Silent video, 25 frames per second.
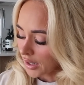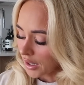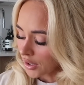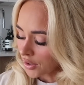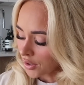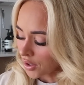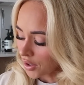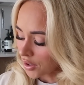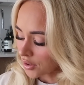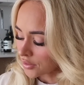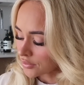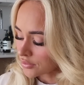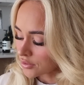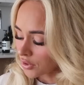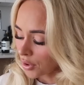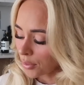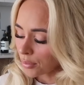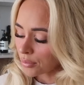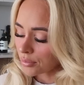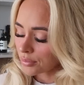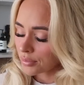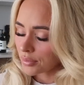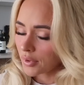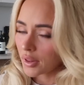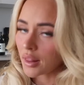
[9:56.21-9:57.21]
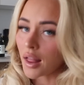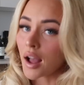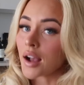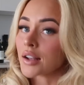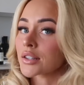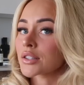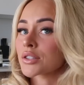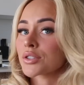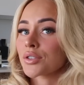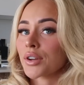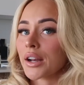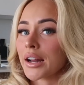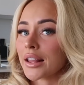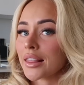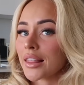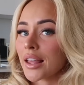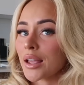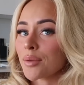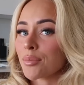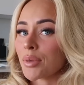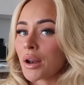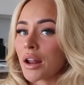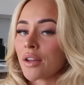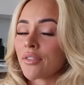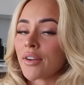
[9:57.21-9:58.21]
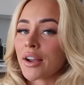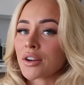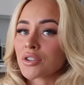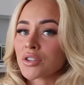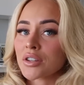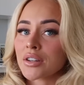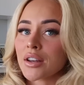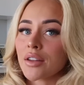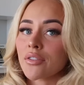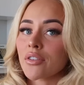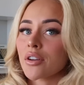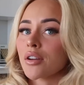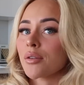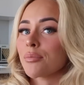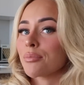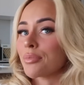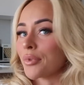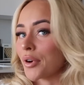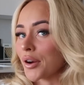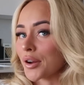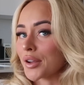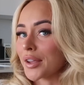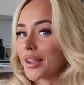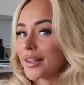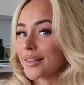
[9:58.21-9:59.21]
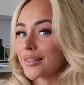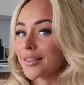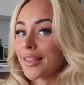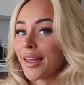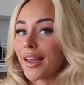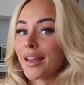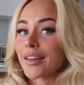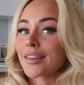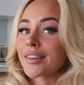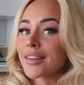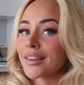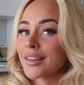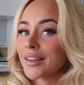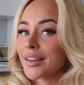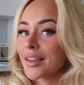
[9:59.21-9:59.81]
I don't drop glasses or anything, but I've actually never broken like